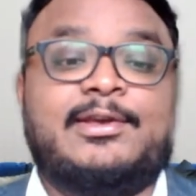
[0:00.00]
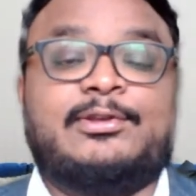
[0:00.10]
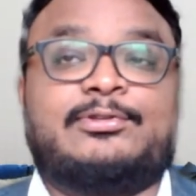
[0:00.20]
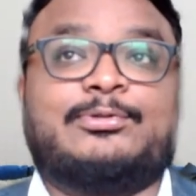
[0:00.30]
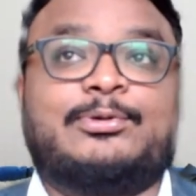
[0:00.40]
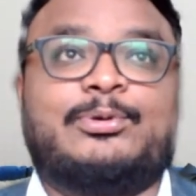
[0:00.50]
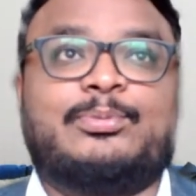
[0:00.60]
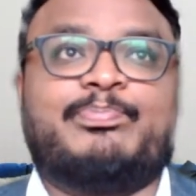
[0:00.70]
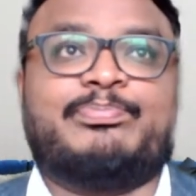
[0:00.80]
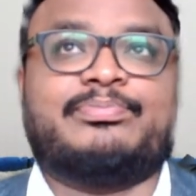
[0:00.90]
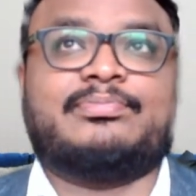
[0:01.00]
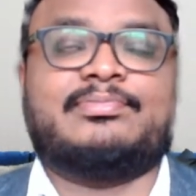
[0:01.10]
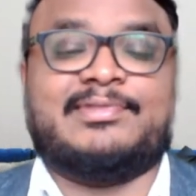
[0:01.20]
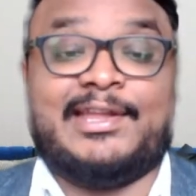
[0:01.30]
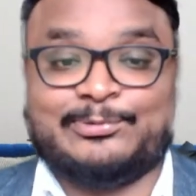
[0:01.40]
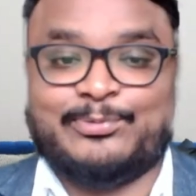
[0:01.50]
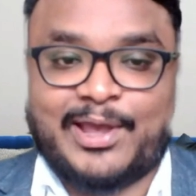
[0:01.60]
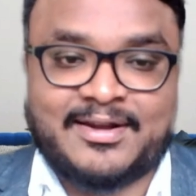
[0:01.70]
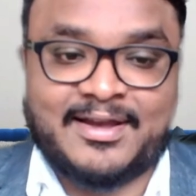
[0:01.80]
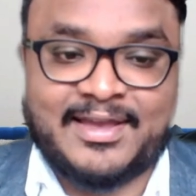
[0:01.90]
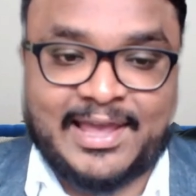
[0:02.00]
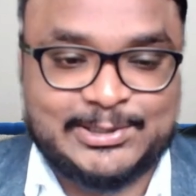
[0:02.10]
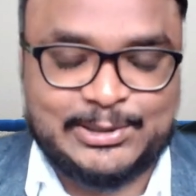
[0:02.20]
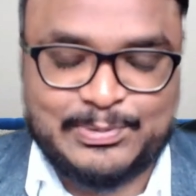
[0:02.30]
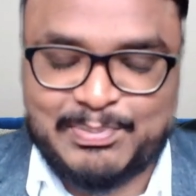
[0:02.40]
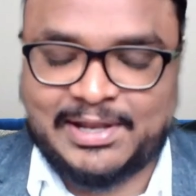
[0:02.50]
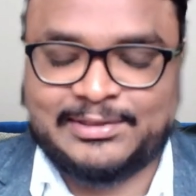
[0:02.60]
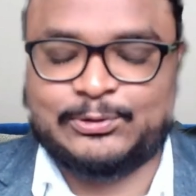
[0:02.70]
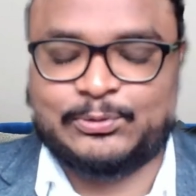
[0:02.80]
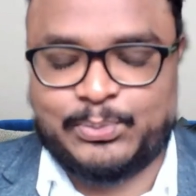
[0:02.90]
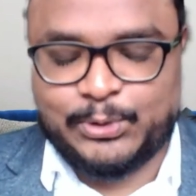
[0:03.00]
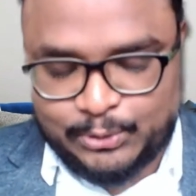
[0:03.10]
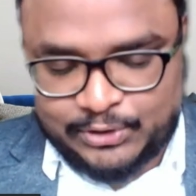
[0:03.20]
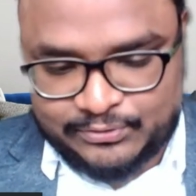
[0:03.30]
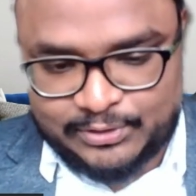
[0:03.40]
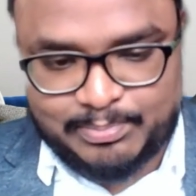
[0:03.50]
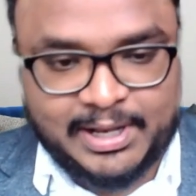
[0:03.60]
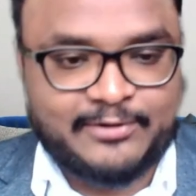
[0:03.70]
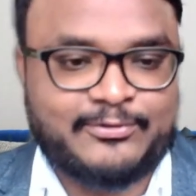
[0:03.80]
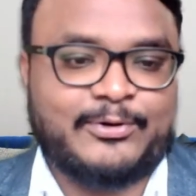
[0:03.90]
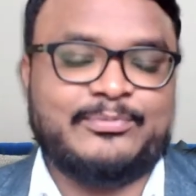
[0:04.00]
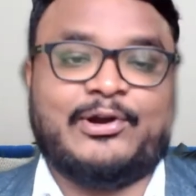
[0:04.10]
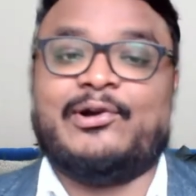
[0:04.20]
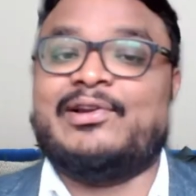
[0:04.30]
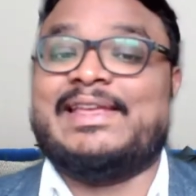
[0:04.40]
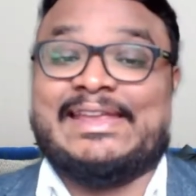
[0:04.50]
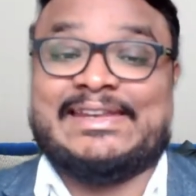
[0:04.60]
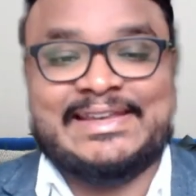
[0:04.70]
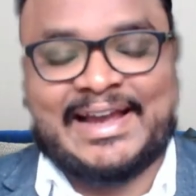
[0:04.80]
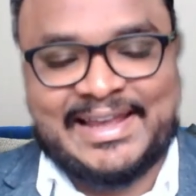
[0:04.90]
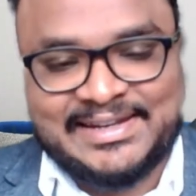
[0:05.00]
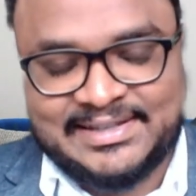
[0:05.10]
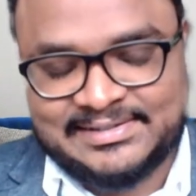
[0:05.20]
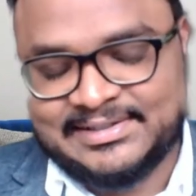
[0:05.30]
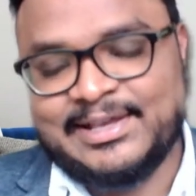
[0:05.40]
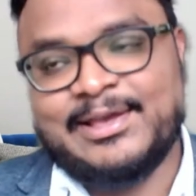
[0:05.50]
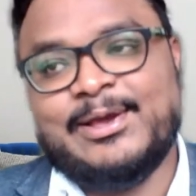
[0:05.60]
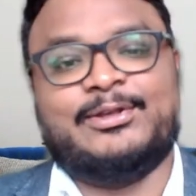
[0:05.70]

So that's when I actually met this beautiful platform called ET Ideas, a